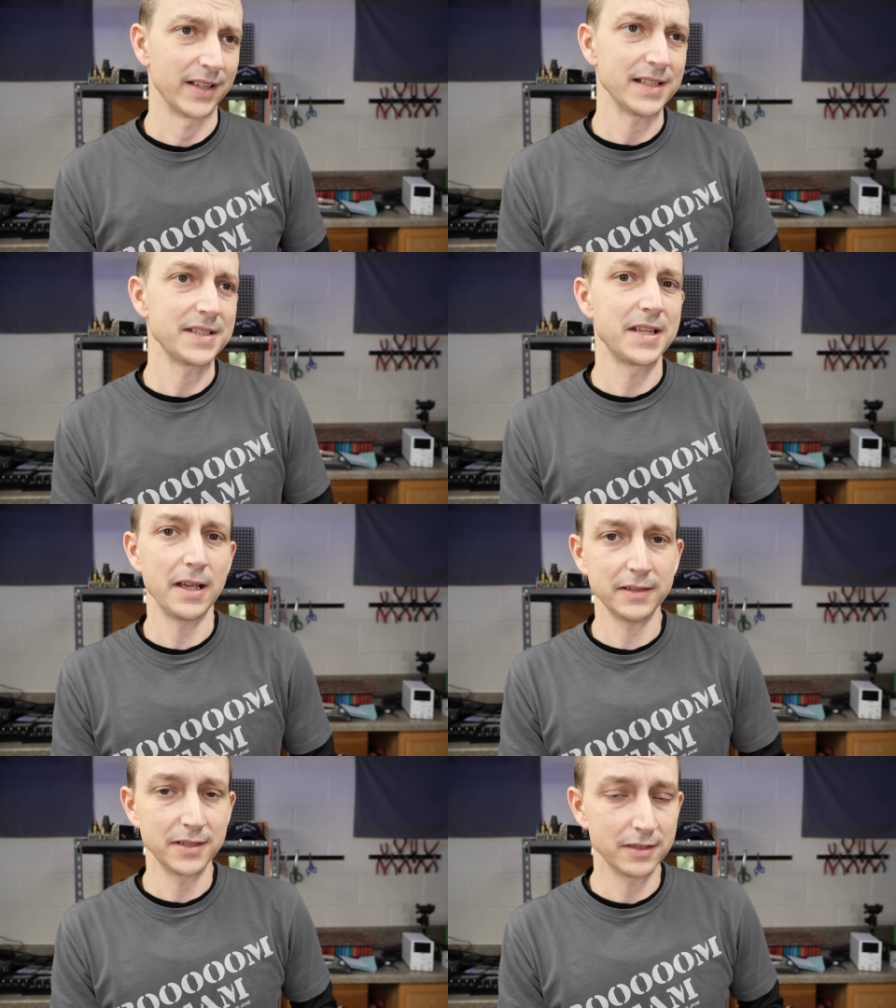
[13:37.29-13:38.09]
That's
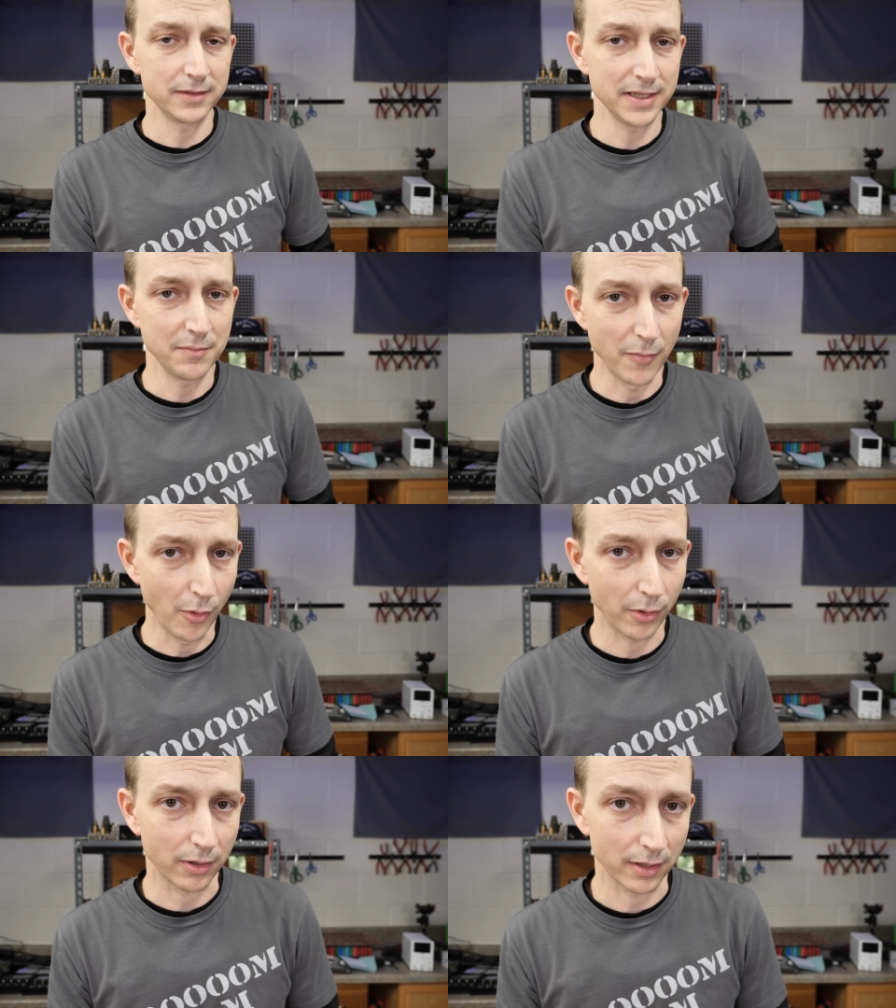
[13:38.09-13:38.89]
technically
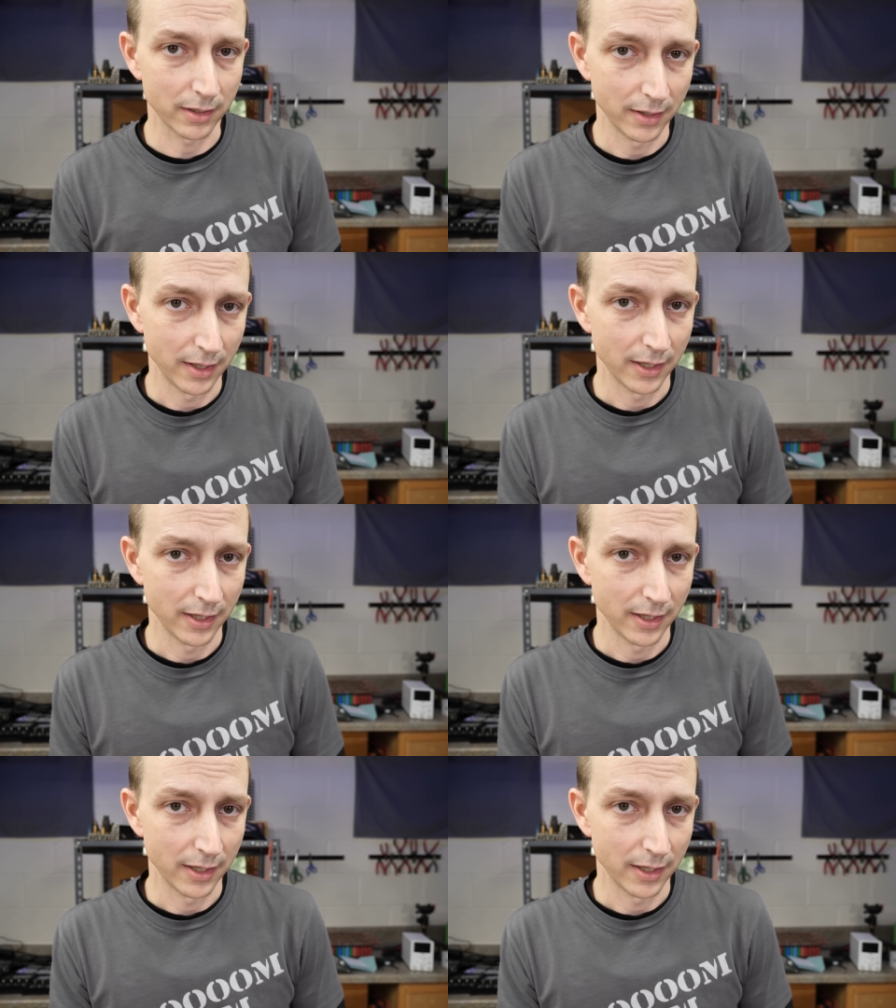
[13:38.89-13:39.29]
more